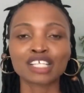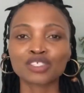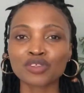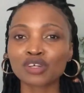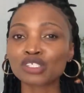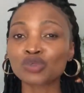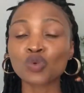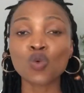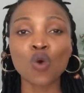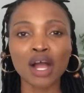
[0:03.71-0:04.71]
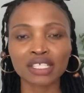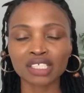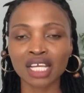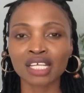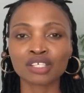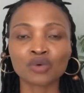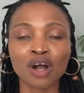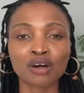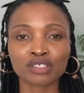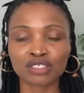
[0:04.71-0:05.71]
To those who watch and who are
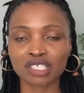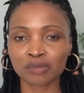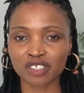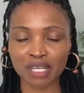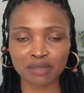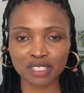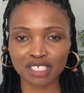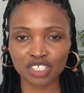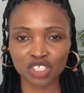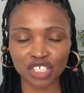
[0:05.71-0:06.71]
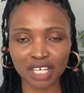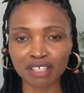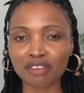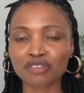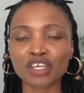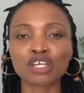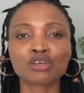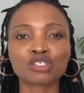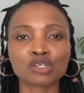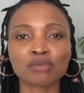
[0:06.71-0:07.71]
also subscribed to this channel, thank you
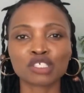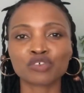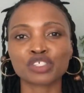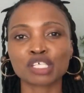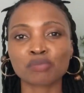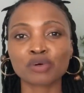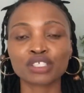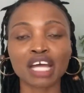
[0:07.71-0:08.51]
so much for your support.